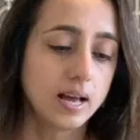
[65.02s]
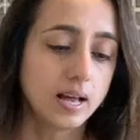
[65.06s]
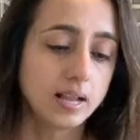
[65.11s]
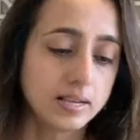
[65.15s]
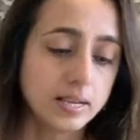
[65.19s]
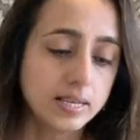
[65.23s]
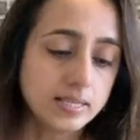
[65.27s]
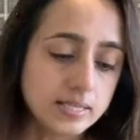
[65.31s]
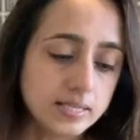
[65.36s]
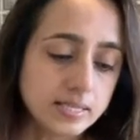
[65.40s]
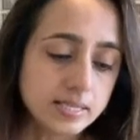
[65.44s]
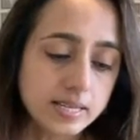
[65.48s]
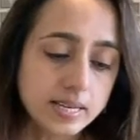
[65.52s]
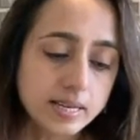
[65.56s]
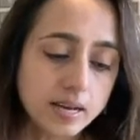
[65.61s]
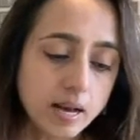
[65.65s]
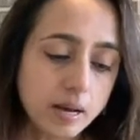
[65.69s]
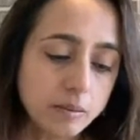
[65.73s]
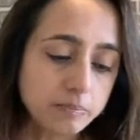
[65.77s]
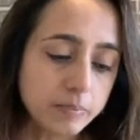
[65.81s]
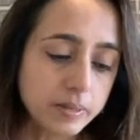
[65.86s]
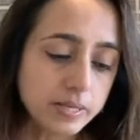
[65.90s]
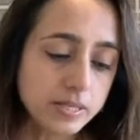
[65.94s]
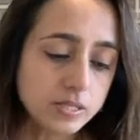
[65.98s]
Let's take a
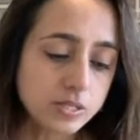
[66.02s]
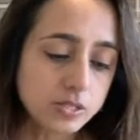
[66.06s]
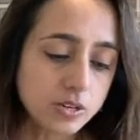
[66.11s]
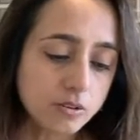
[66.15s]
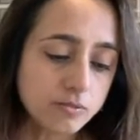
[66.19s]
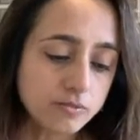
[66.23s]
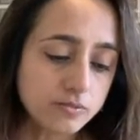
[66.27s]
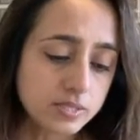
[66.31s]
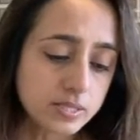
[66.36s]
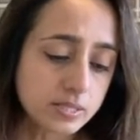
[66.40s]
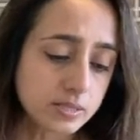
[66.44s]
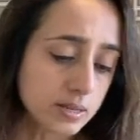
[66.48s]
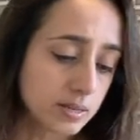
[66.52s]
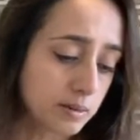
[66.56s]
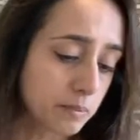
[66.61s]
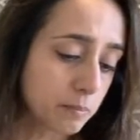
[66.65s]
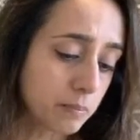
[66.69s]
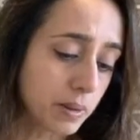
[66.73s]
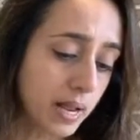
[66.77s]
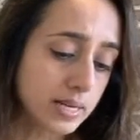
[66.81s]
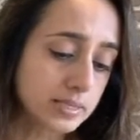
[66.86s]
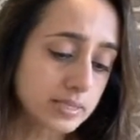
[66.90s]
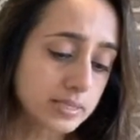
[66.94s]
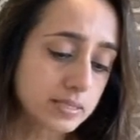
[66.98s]
piece of
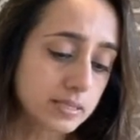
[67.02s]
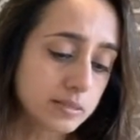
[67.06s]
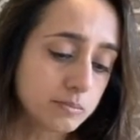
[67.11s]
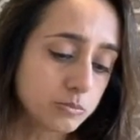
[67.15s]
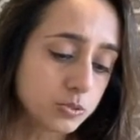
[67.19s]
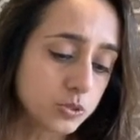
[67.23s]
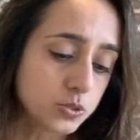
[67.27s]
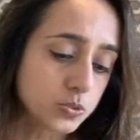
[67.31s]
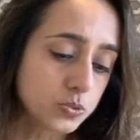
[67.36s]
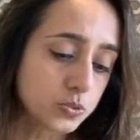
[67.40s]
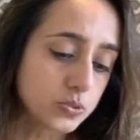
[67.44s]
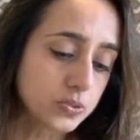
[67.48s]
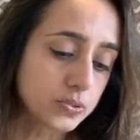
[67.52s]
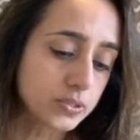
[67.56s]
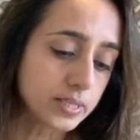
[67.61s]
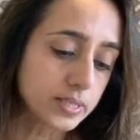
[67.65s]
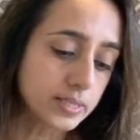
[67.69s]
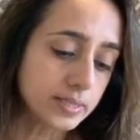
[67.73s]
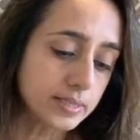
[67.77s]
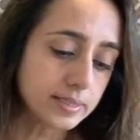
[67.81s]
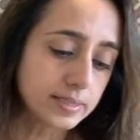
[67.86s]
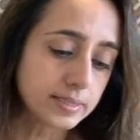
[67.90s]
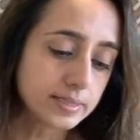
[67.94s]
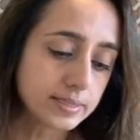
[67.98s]
platinum jewelry.
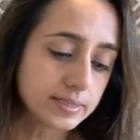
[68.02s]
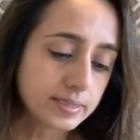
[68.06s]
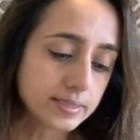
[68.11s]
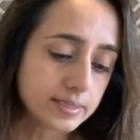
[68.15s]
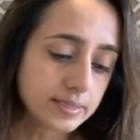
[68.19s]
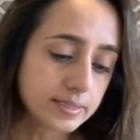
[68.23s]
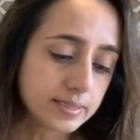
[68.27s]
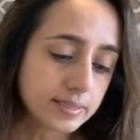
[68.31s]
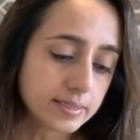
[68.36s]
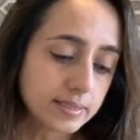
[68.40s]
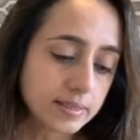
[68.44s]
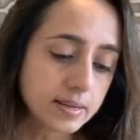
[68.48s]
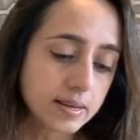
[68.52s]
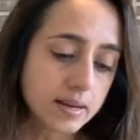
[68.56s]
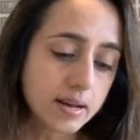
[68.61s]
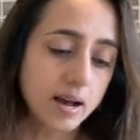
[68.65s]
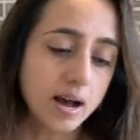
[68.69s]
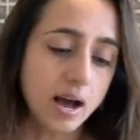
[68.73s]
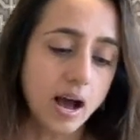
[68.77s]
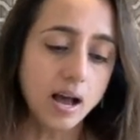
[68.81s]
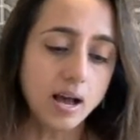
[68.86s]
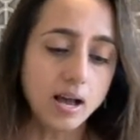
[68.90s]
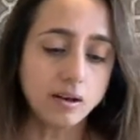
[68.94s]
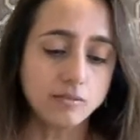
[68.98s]

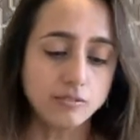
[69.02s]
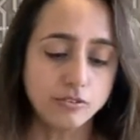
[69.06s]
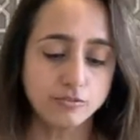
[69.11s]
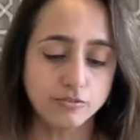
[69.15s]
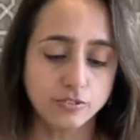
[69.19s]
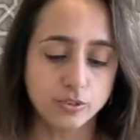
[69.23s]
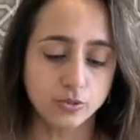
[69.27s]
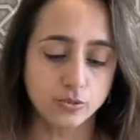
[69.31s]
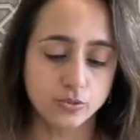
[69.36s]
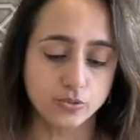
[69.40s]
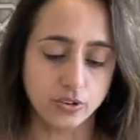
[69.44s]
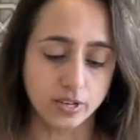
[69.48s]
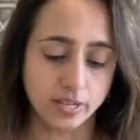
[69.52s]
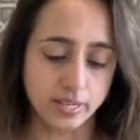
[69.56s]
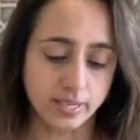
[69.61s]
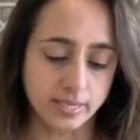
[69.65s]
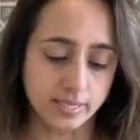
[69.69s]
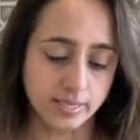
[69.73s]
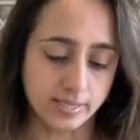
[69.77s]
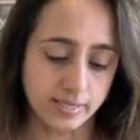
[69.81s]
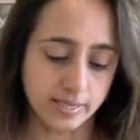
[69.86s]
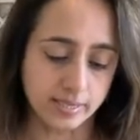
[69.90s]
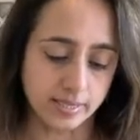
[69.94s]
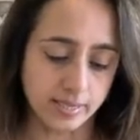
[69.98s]
I have a few
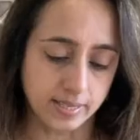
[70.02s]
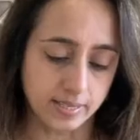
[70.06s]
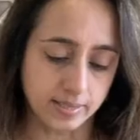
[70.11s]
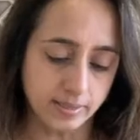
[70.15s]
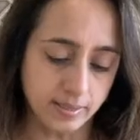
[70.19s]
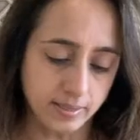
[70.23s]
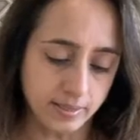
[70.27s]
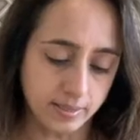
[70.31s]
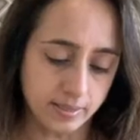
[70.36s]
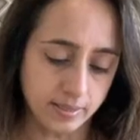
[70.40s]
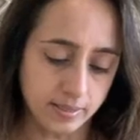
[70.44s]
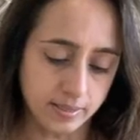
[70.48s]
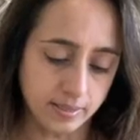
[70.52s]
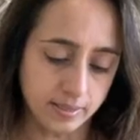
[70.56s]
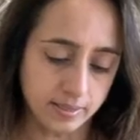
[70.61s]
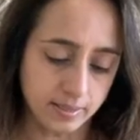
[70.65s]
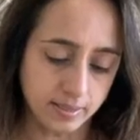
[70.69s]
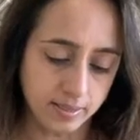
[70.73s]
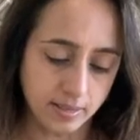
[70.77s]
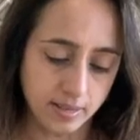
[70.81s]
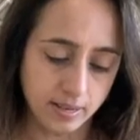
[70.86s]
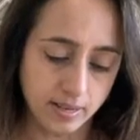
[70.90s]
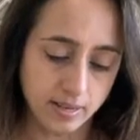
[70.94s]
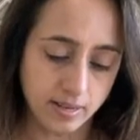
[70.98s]
trinkets here.
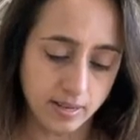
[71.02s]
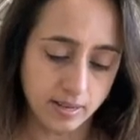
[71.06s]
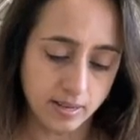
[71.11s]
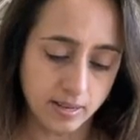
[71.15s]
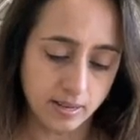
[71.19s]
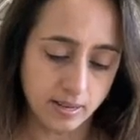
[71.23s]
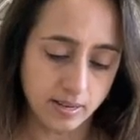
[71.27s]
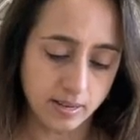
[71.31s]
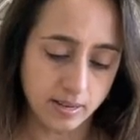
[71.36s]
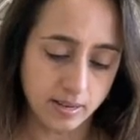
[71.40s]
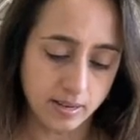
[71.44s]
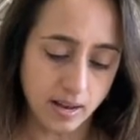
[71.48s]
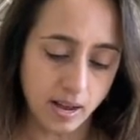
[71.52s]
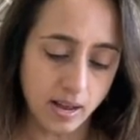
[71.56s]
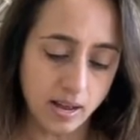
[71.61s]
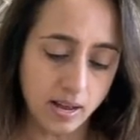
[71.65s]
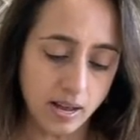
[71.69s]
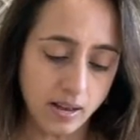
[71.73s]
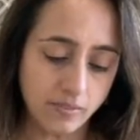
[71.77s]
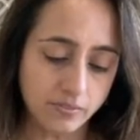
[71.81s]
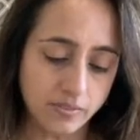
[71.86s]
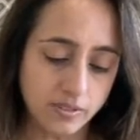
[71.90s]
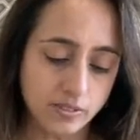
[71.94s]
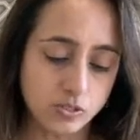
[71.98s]
I
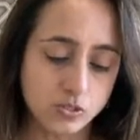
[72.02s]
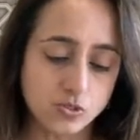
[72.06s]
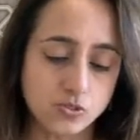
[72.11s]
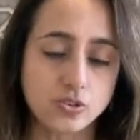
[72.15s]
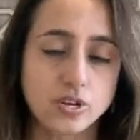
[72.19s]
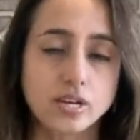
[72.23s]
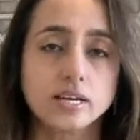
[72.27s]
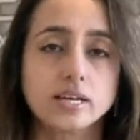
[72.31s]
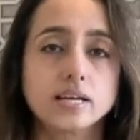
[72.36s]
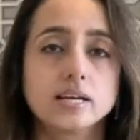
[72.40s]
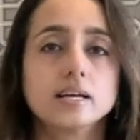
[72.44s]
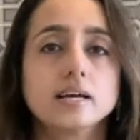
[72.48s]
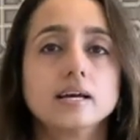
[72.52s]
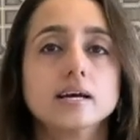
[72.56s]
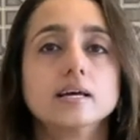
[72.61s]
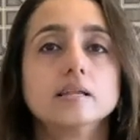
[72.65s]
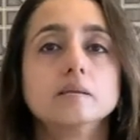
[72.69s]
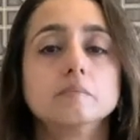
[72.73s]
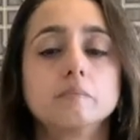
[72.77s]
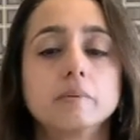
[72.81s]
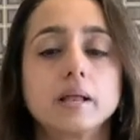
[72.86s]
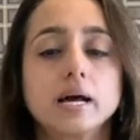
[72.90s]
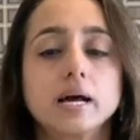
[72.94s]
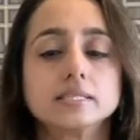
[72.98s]
have this ring
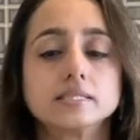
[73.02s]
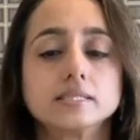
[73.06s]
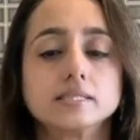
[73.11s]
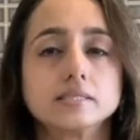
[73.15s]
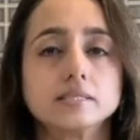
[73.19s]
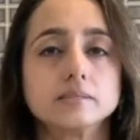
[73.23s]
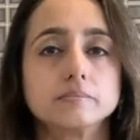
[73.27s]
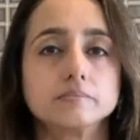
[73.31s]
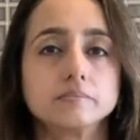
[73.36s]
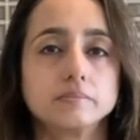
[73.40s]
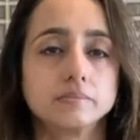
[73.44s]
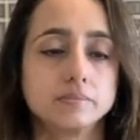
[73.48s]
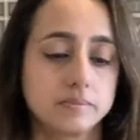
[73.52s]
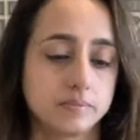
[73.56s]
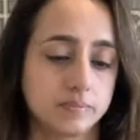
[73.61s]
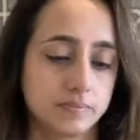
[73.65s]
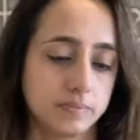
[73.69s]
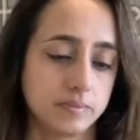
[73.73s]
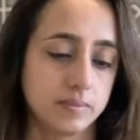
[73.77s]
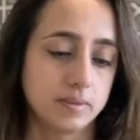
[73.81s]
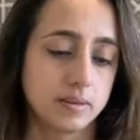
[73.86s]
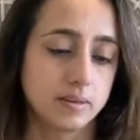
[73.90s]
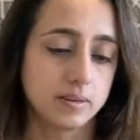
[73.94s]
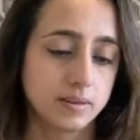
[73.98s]
in platinum.
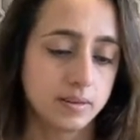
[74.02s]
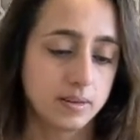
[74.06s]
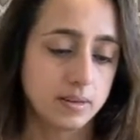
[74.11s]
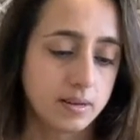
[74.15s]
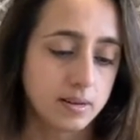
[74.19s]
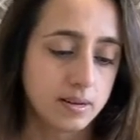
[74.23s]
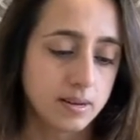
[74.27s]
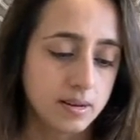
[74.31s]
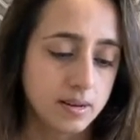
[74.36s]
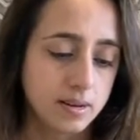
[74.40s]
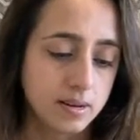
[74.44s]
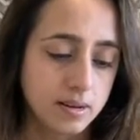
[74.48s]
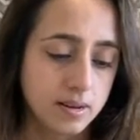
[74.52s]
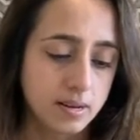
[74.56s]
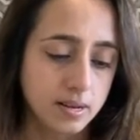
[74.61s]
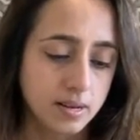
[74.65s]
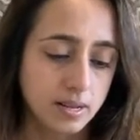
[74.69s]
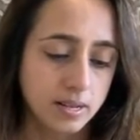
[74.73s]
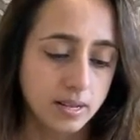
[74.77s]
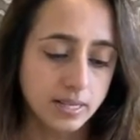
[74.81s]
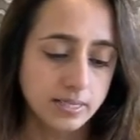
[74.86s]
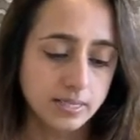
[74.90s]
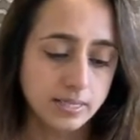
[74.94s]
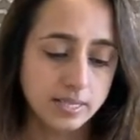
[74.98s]

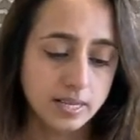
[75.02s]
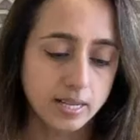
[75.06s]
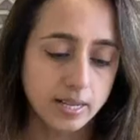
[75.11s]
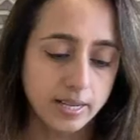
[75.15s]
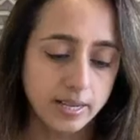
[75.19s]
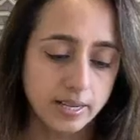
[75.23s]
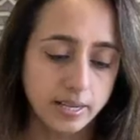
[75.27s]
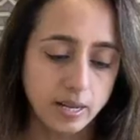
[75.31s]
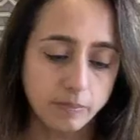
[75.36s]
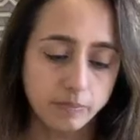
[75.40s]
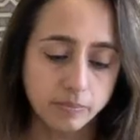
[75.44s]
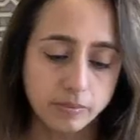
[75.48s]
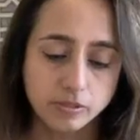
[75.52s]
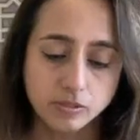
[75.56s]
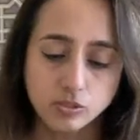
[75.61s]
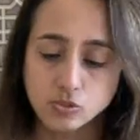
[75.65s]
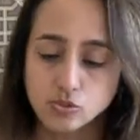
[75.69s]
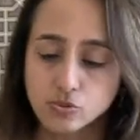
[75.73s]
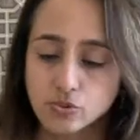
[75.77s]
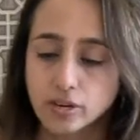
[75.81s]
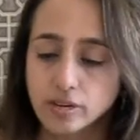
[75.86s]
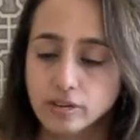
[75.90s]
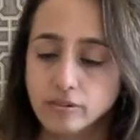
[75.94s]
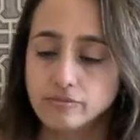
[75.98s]
Let's clean up this
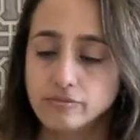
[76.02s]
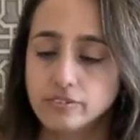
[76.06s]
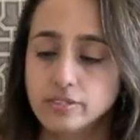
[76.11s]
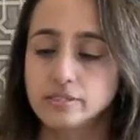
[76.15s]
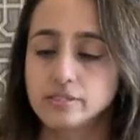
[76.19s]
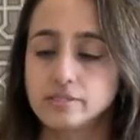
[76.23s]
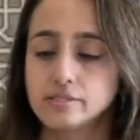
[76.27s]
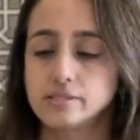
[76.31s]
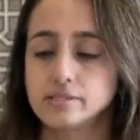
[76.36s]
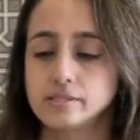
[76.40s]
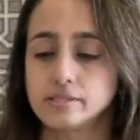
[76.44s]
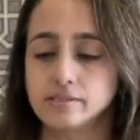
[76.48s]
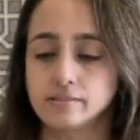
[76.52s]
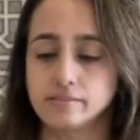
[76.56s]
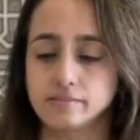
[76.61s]
ring first.